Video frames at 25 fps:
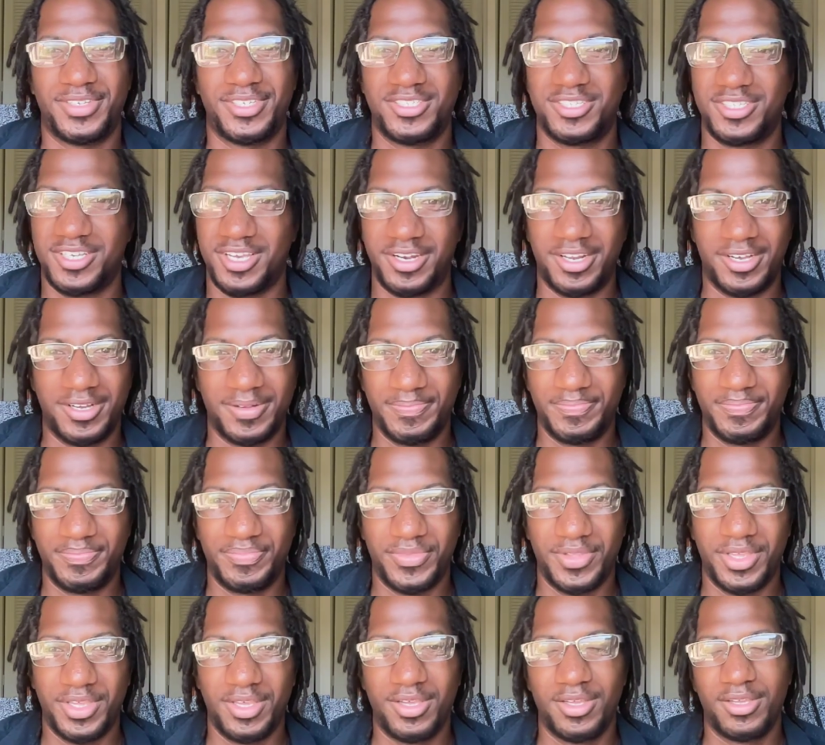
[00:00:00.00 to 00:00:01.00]
Shut up.
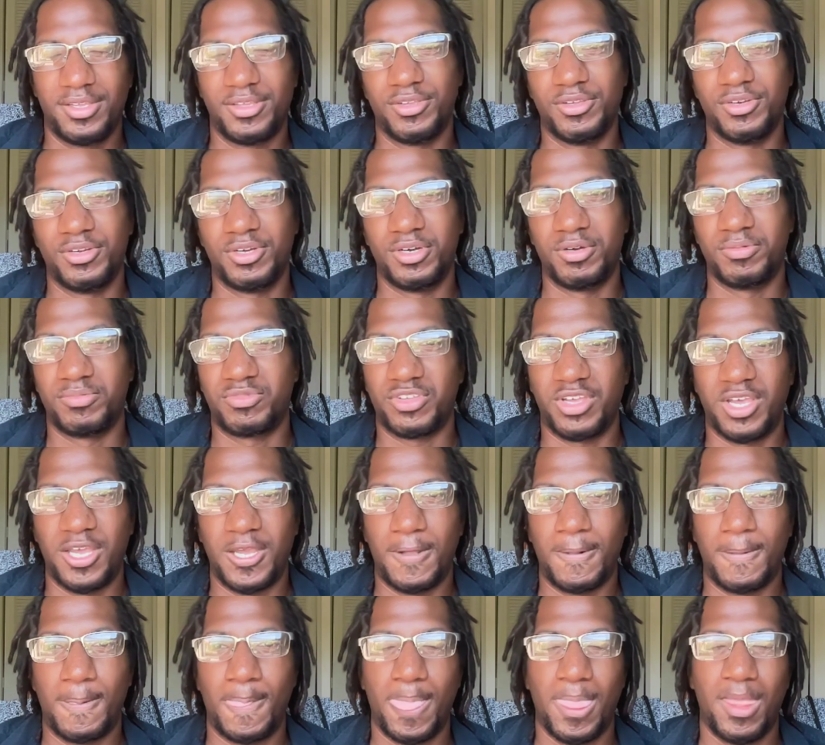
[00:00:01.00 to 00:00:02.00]
You know what I'm
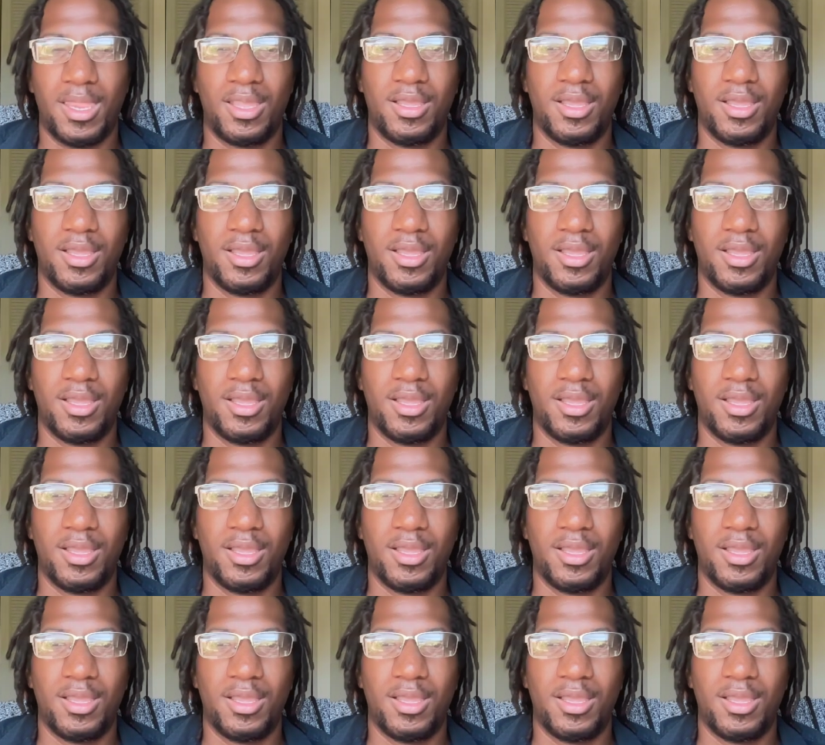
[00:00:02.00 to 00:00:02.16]
saying?